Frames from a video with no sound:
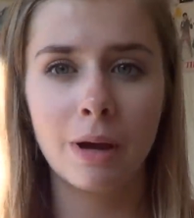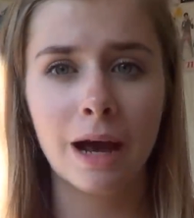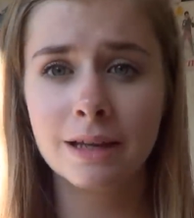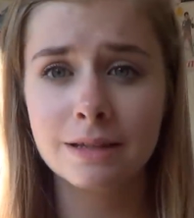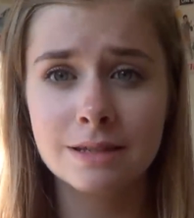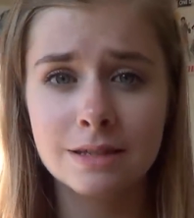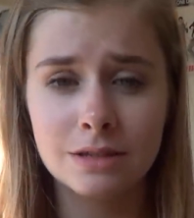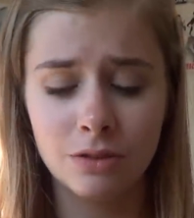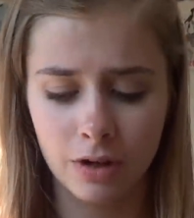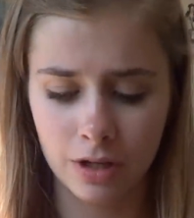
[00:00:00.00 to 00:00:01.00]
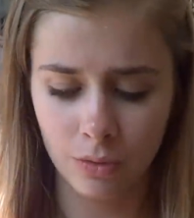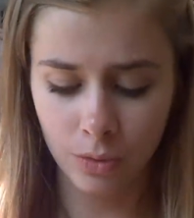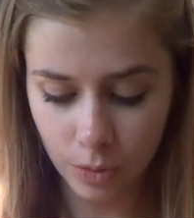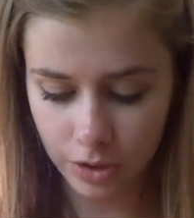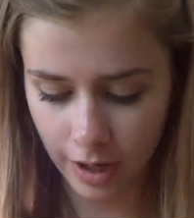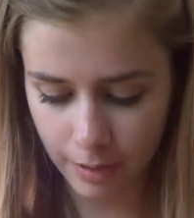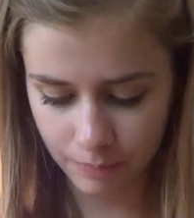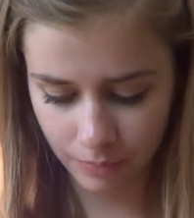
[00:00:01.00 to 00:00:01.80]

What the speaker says: palettes of like all time.